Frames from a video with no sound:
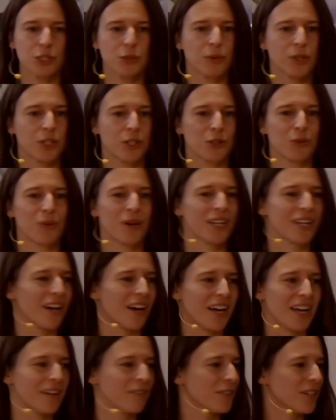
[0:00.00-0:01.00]
a new one,
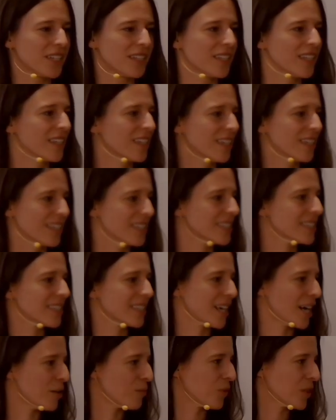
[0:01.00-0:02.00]
not everything gets to
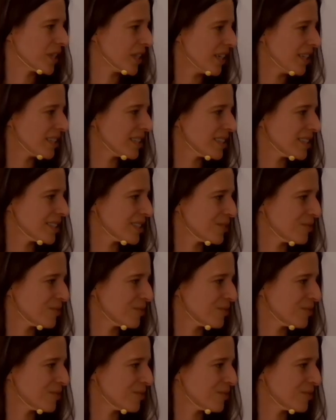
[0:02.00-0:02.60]
come with us.